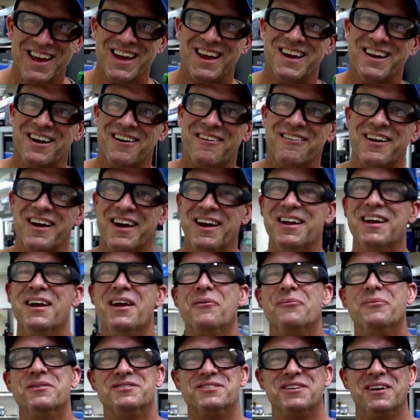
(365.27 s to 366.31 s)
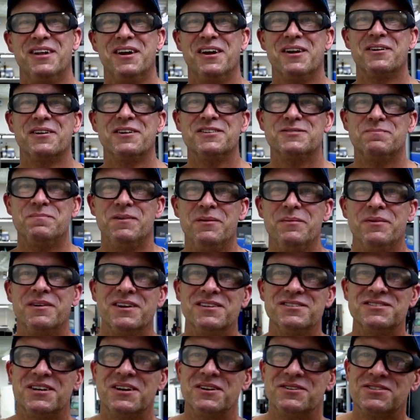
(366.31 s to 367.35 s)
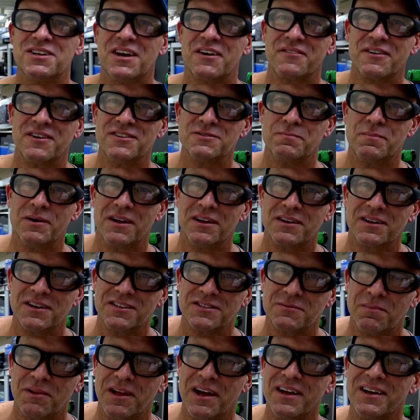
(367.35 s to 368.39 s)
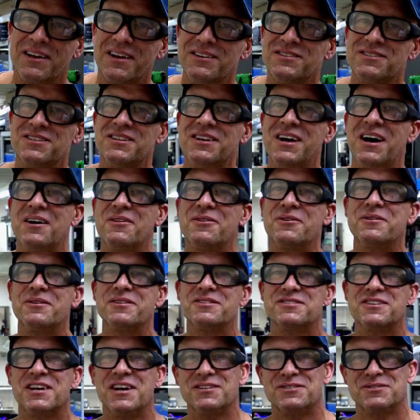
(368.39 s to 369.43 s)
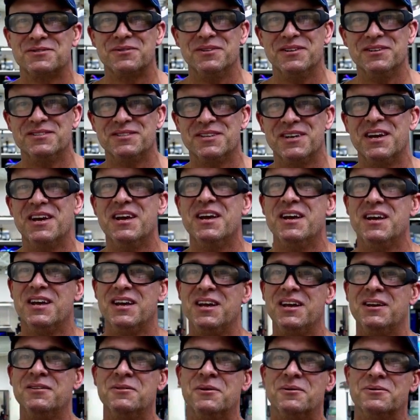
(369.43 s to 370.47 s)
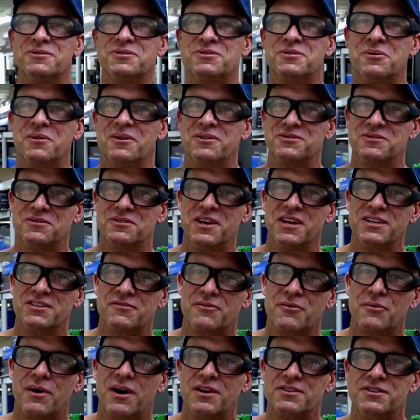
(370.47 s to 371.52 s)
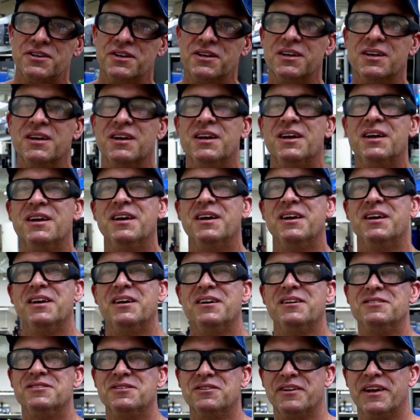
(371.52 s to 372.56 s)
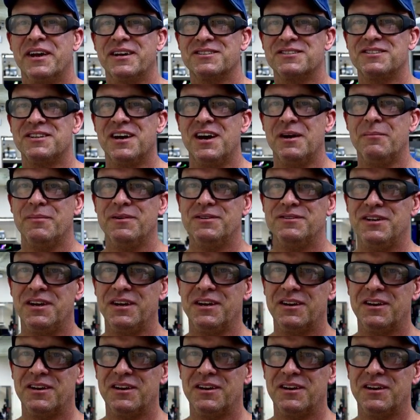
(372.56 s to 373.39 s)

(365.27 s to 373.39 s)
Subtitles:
All right, we sell air guns, BB guns, airsoft guns, pellet guns, blank guns, and other accessories in those stores. So thanks for watching. Until next time, take